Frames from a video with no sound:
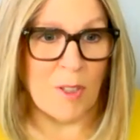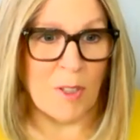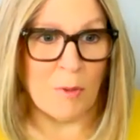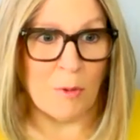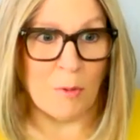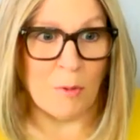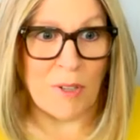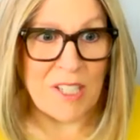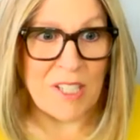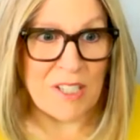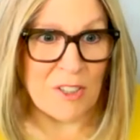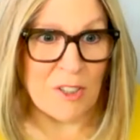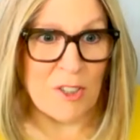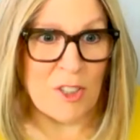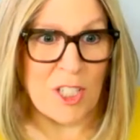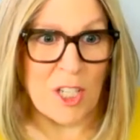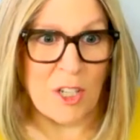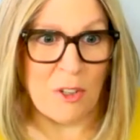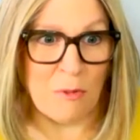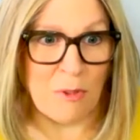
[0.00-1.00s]

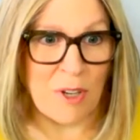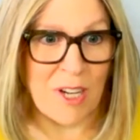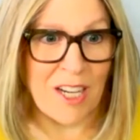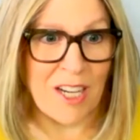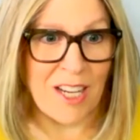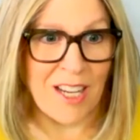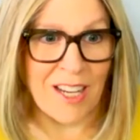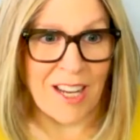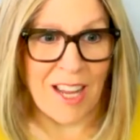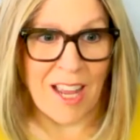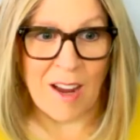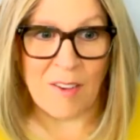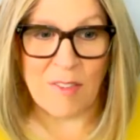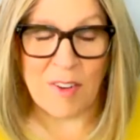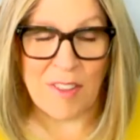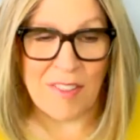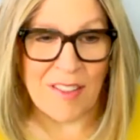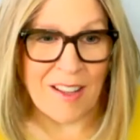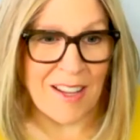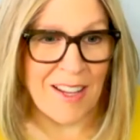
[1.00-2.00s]
researching and reading
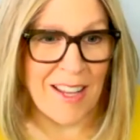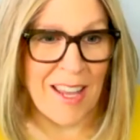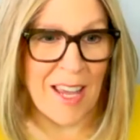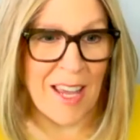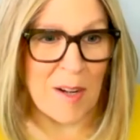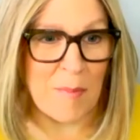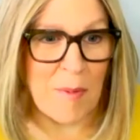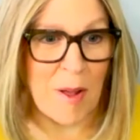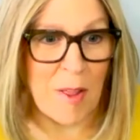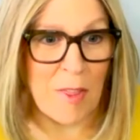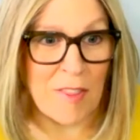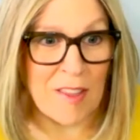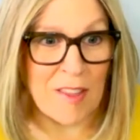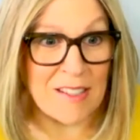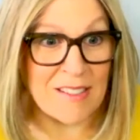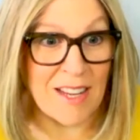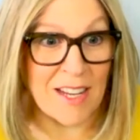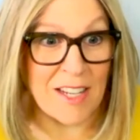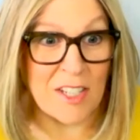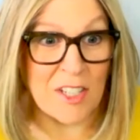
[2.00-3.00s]
everything I can about
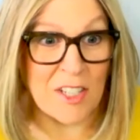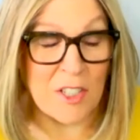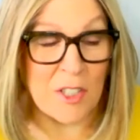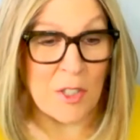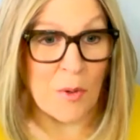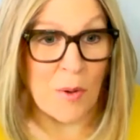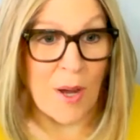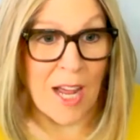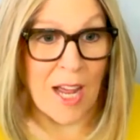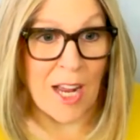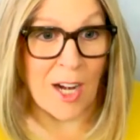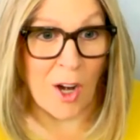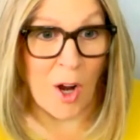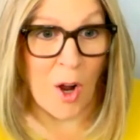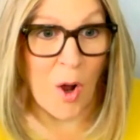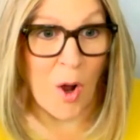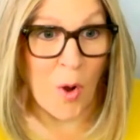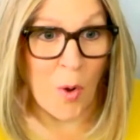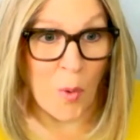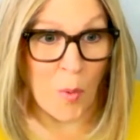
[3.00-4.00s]
things I can do at
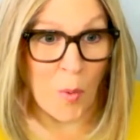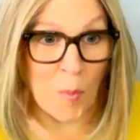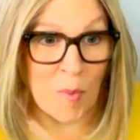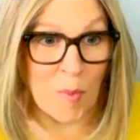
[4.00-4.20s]
home